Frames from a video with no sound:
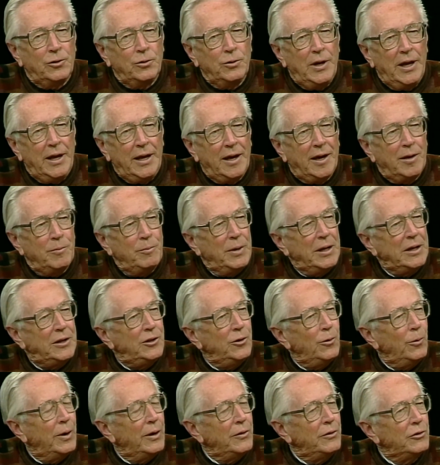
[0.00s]
Today I
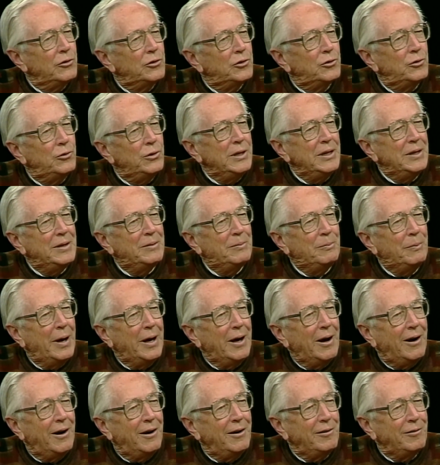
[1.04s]
Met You on the Street,
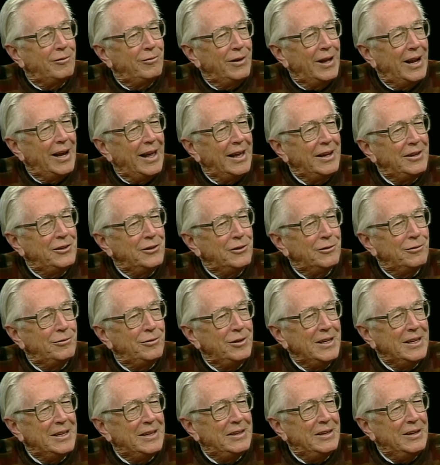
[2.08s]
My Heart Fell at Your
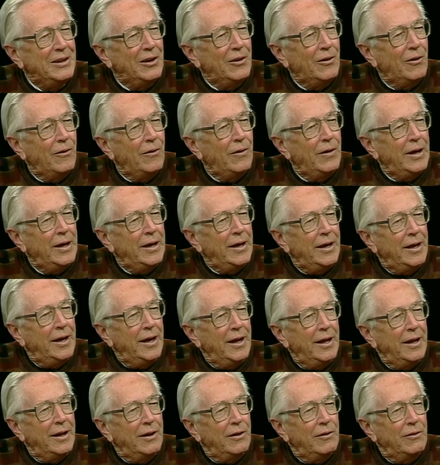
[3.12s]
Feet,
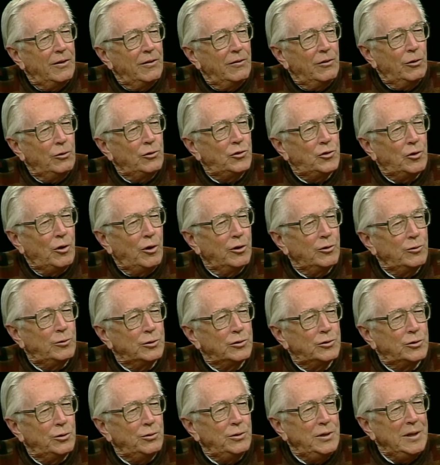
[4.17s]
And those
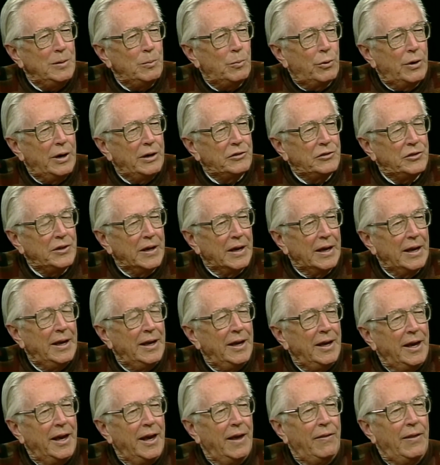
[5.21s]
songs were so depressing.
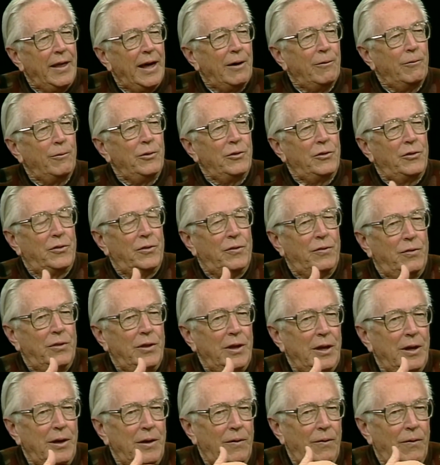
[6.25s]
And that was
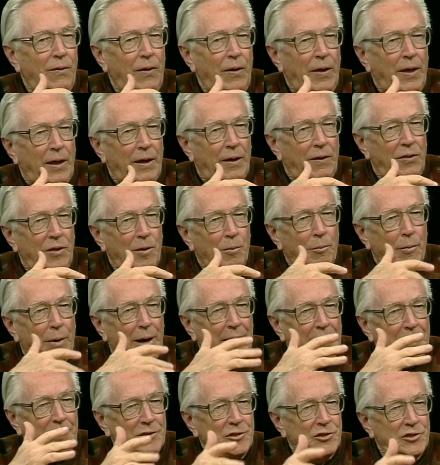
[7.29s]
the
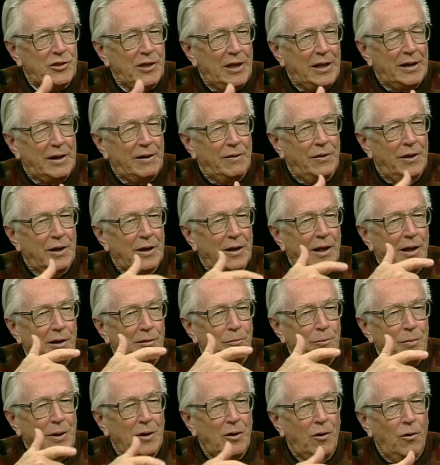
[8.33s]
mindset that
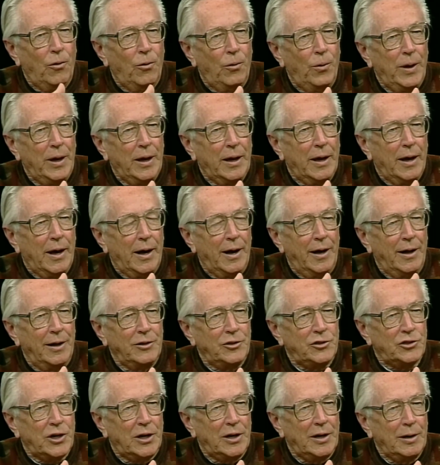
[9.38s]
got me going
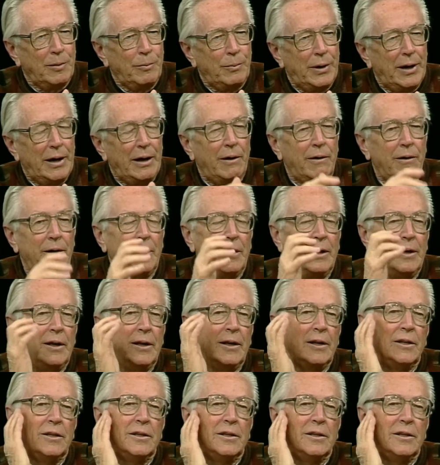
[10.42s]
on Charlie Brown